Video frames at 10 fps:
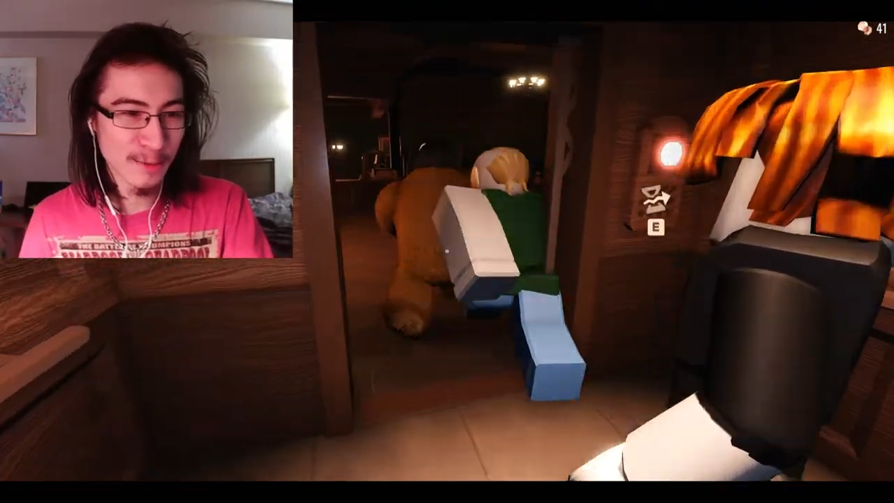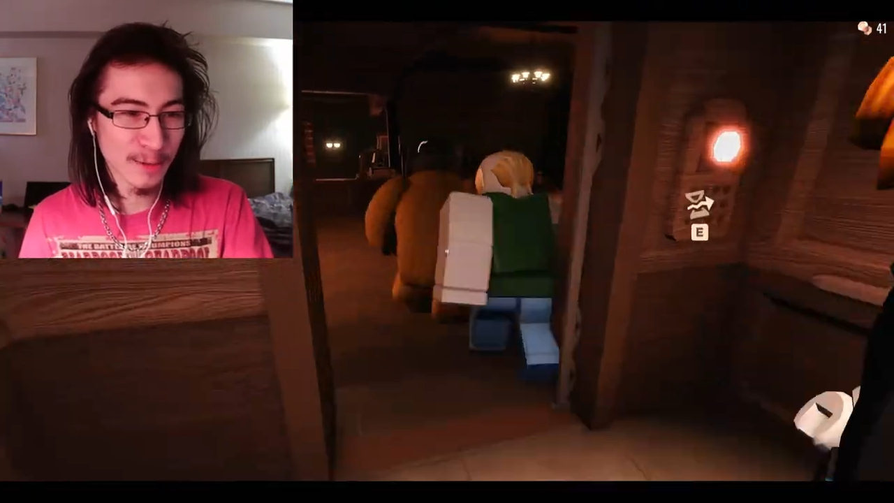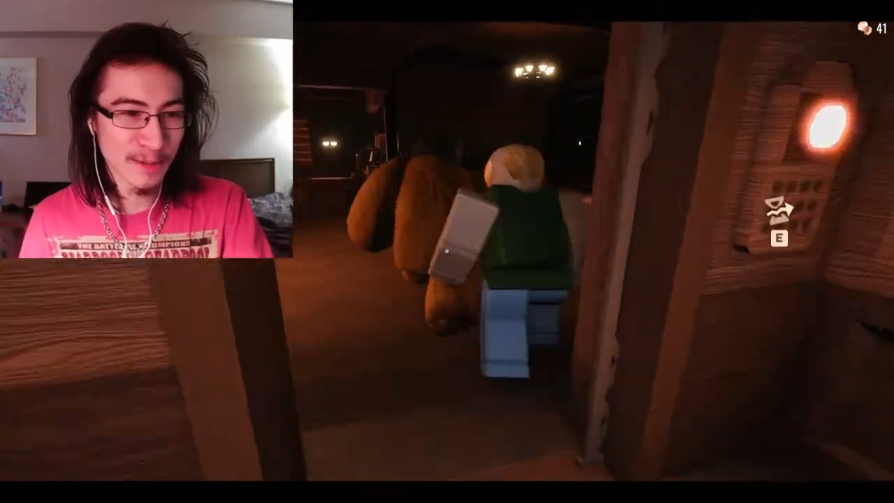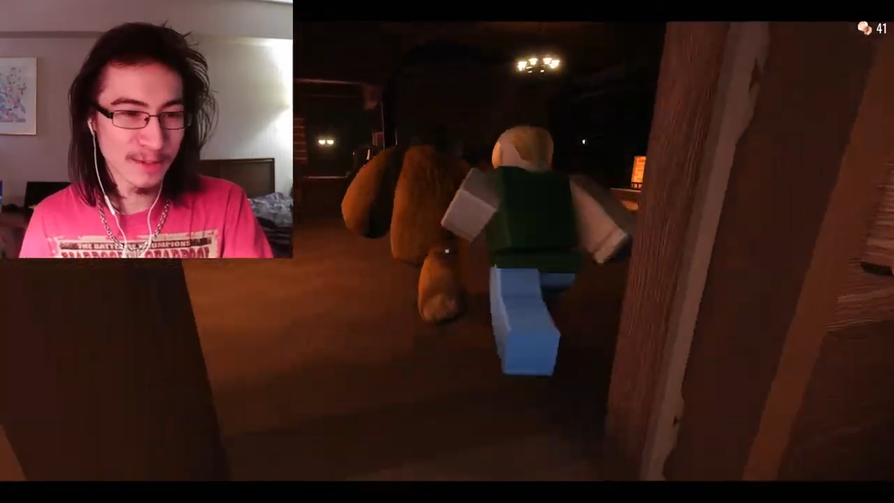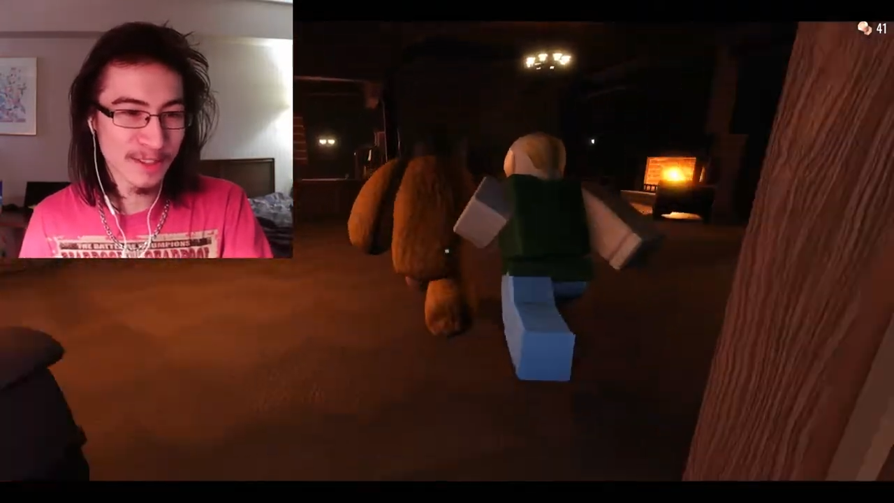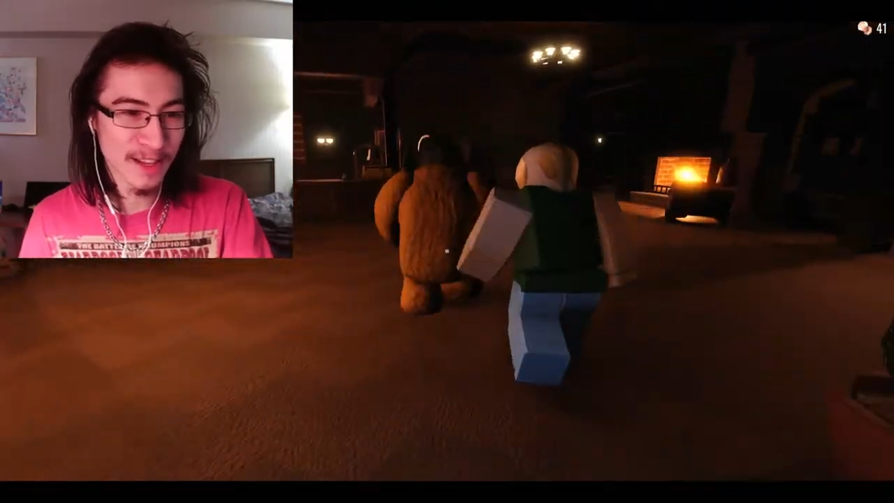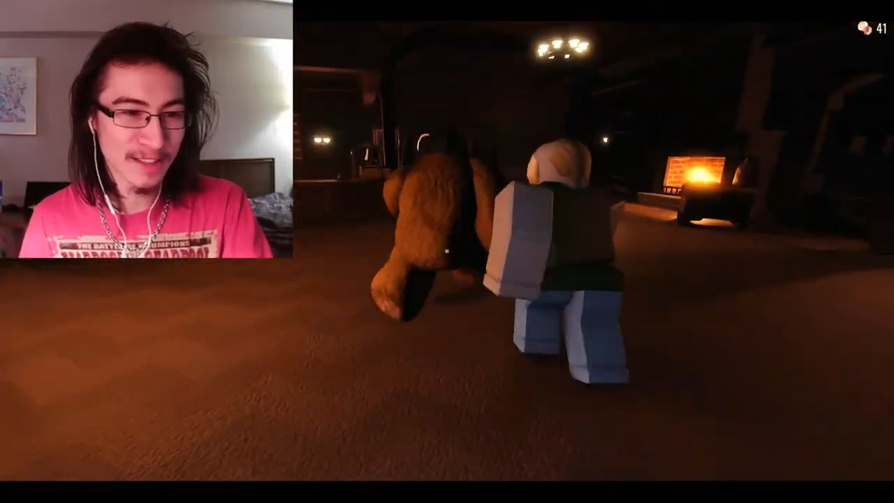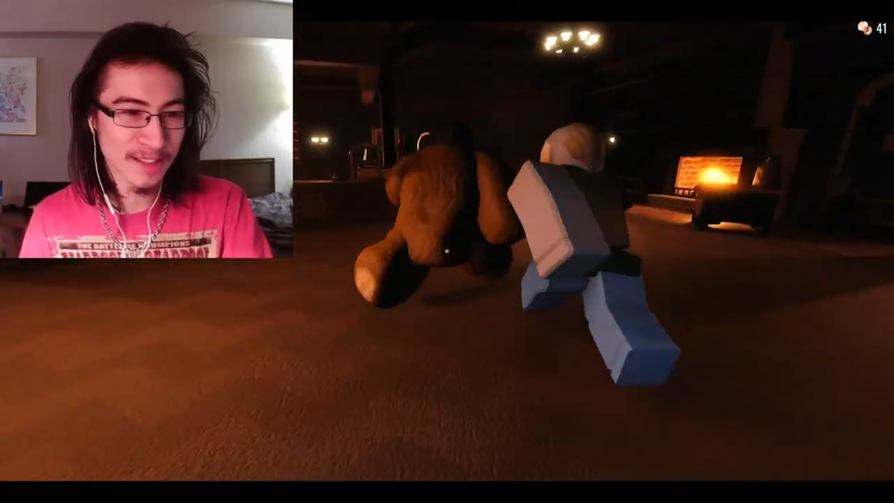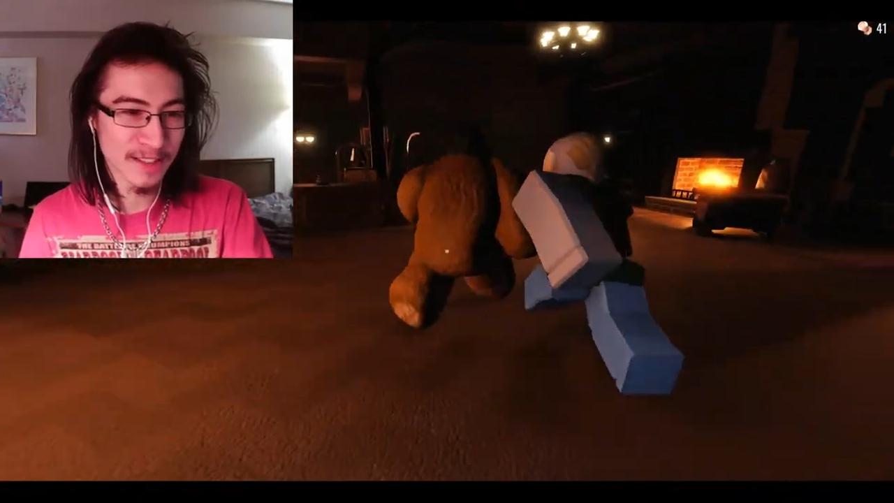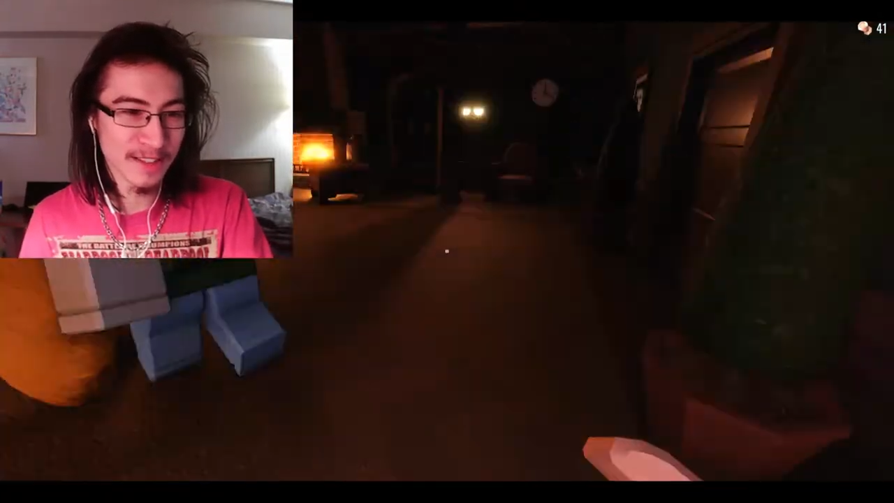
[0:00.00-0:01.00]
with your
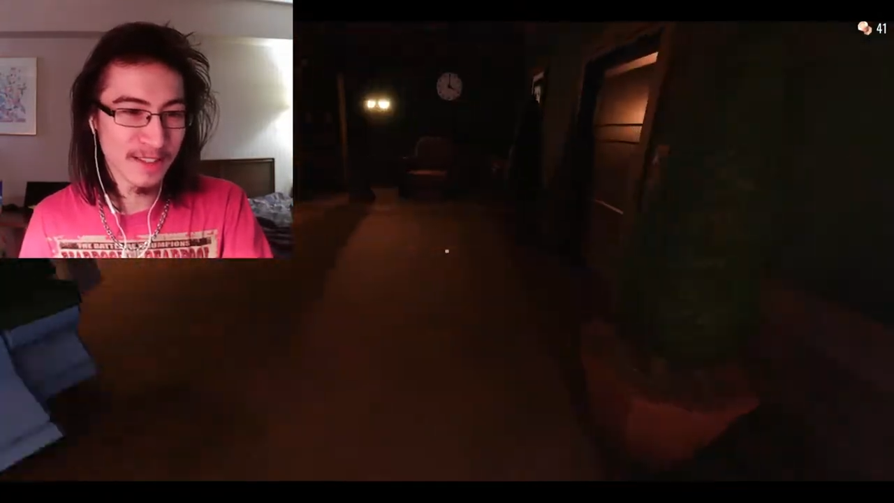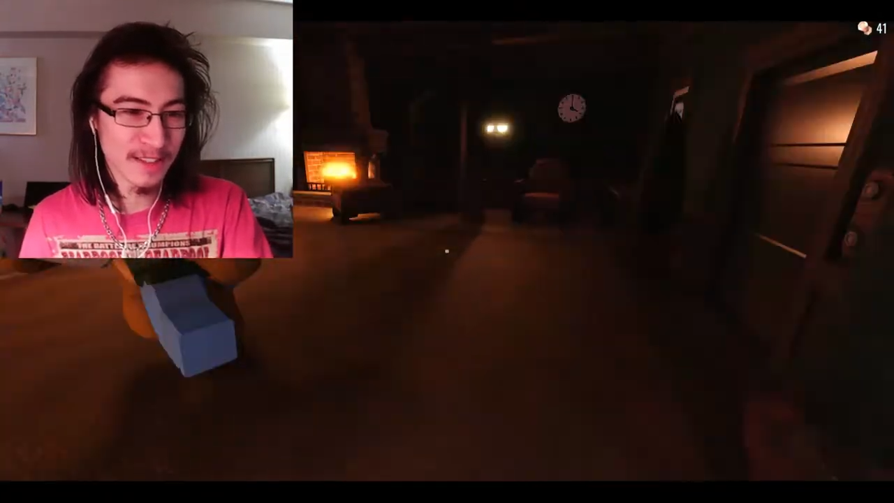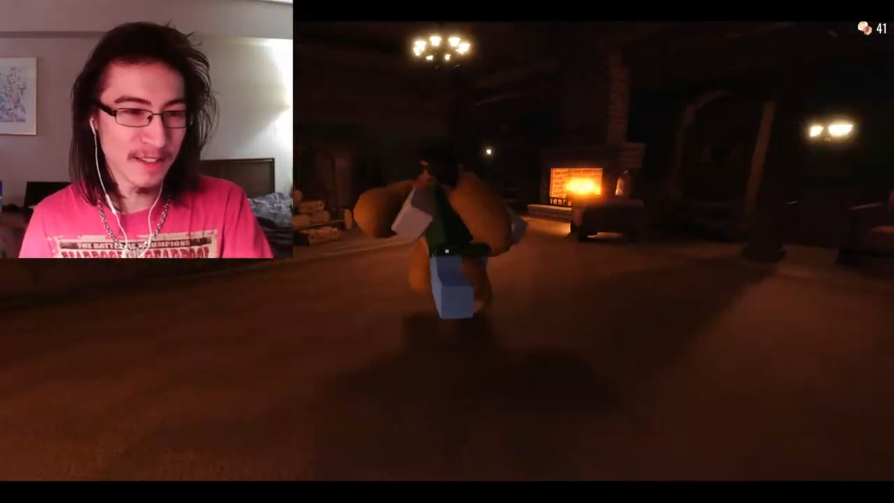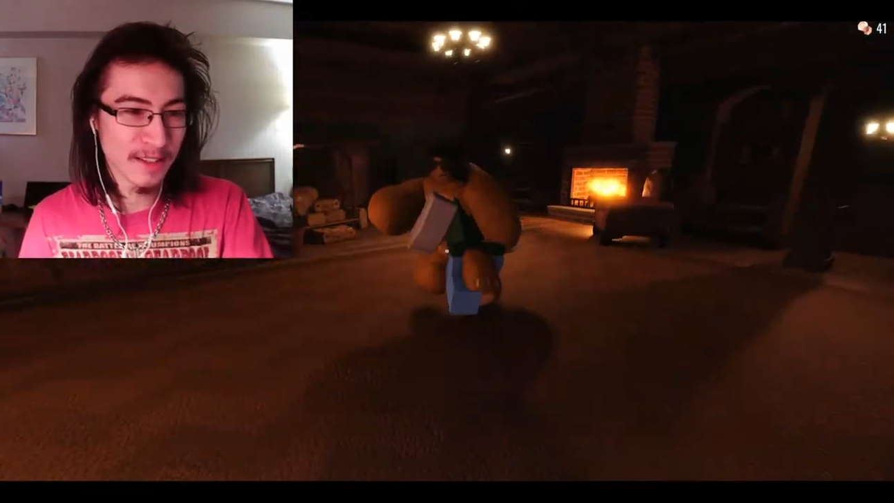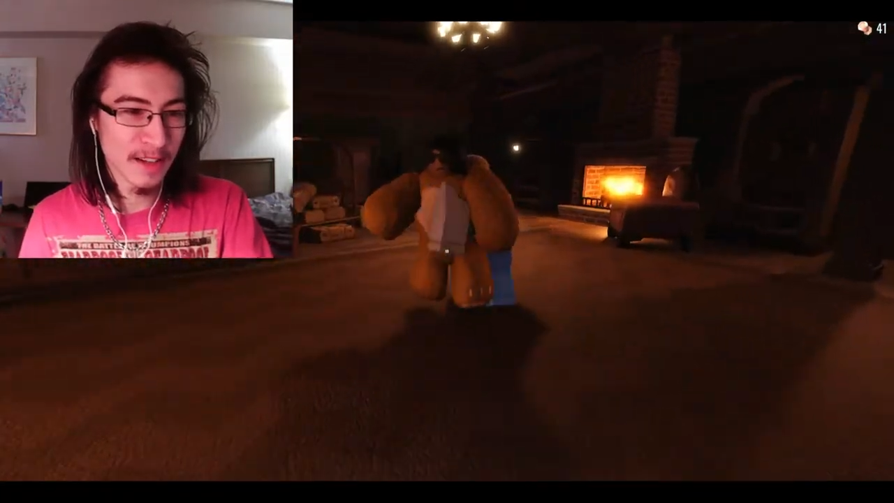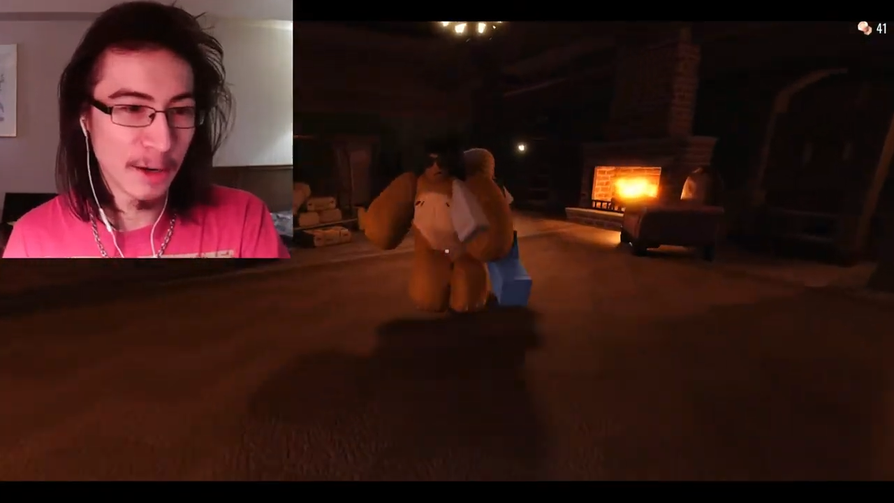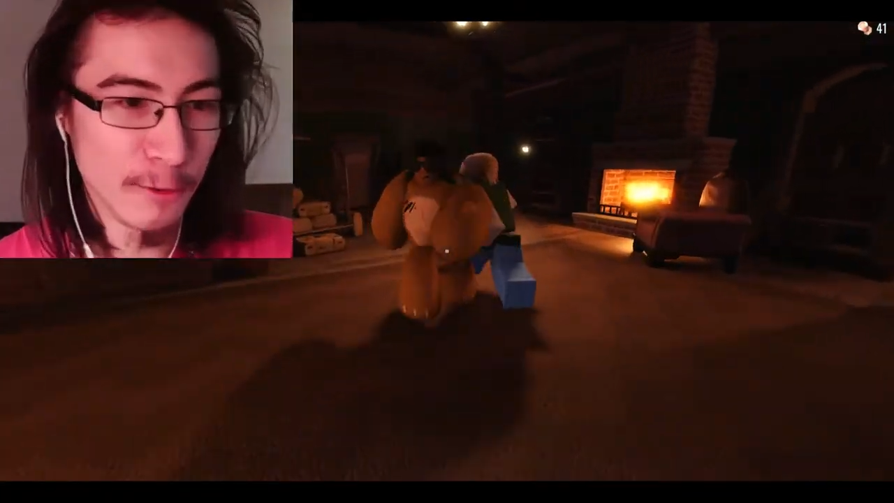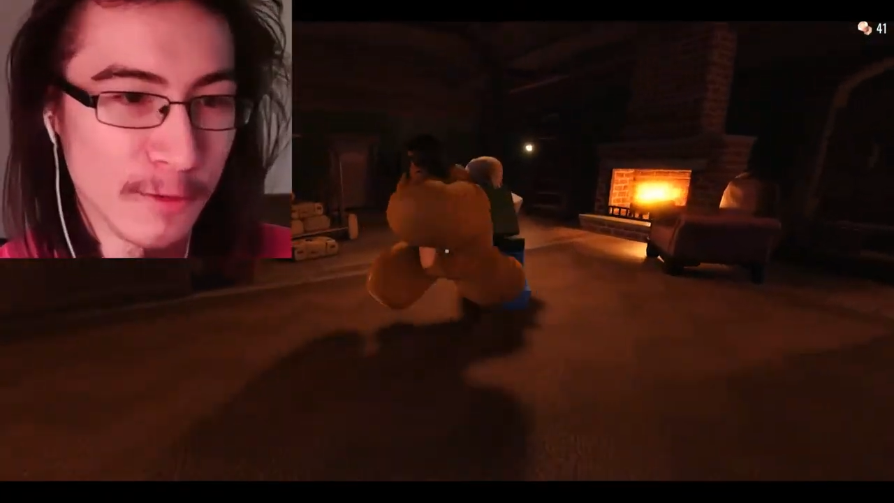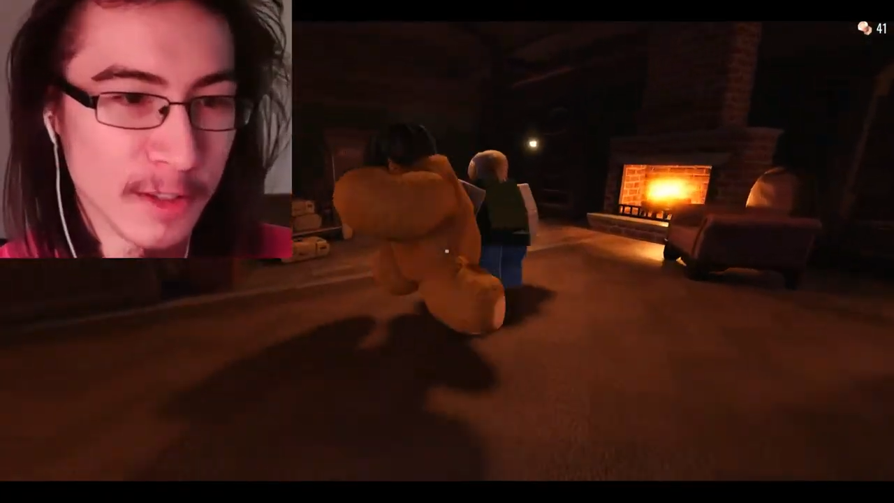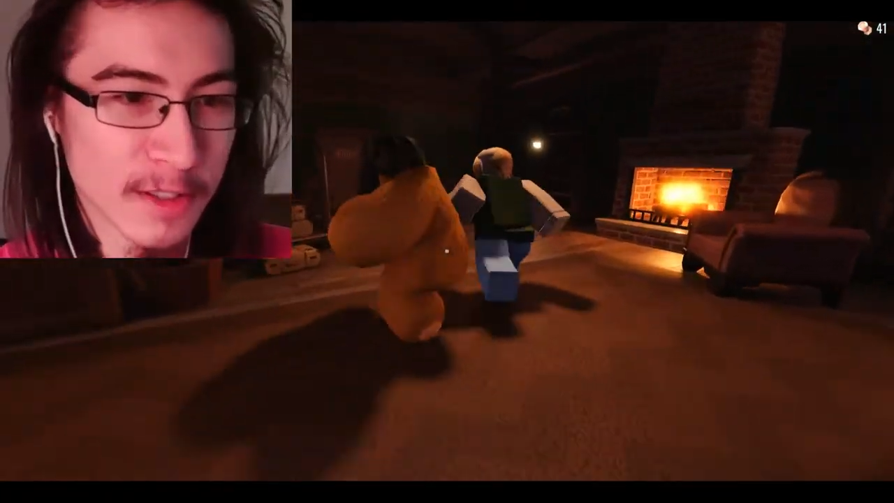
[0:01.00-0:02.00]
snazzy
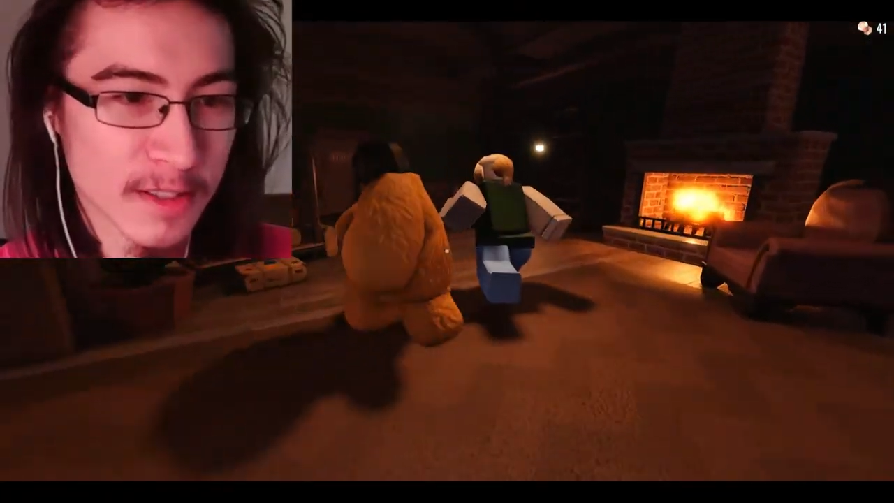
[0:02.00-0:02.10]
outfits?